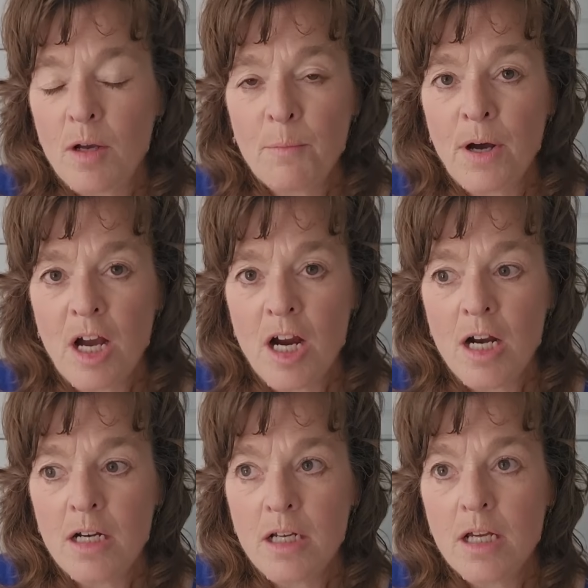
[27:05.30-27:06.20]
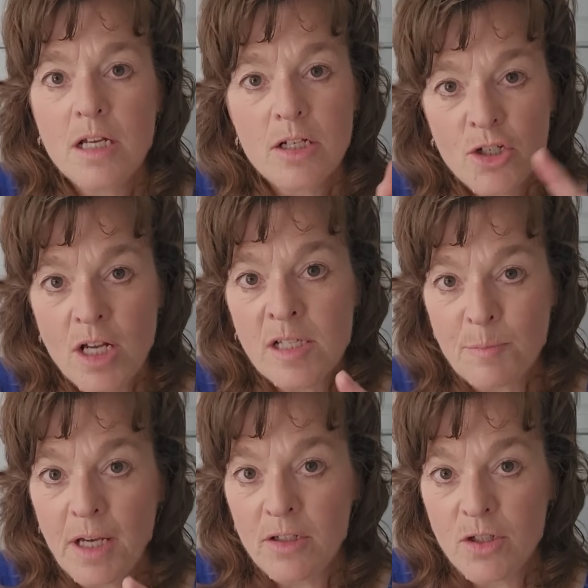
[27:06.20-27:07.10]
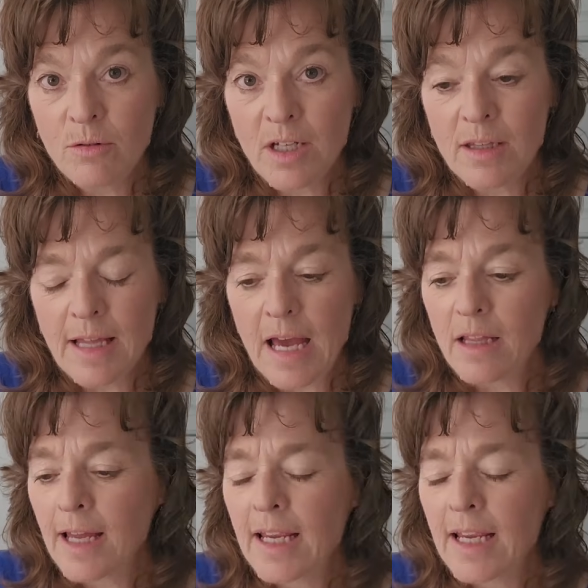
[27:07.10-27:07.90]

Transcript: apart just by doing that.